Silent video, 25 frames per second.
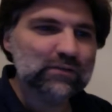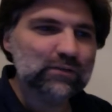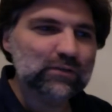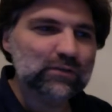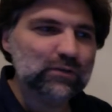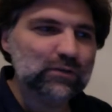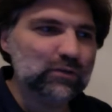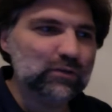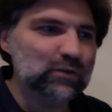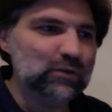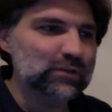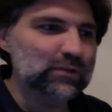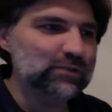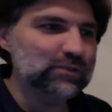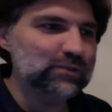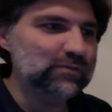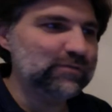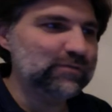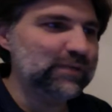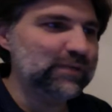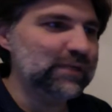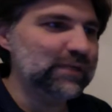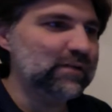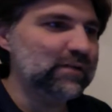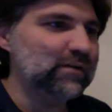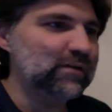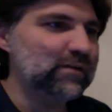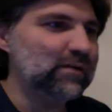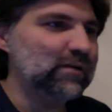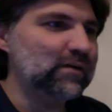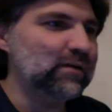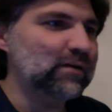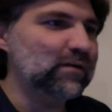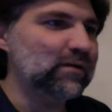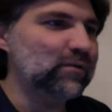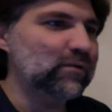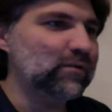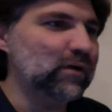or to fit
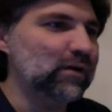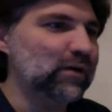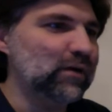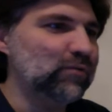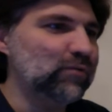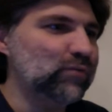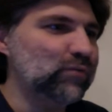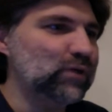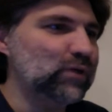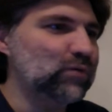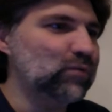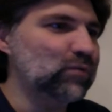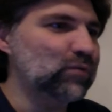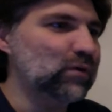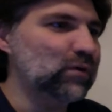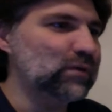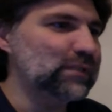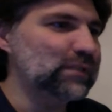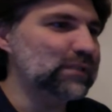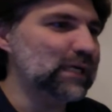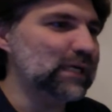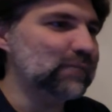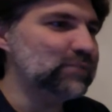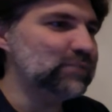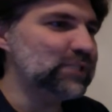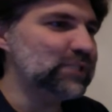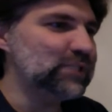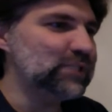a real-world object.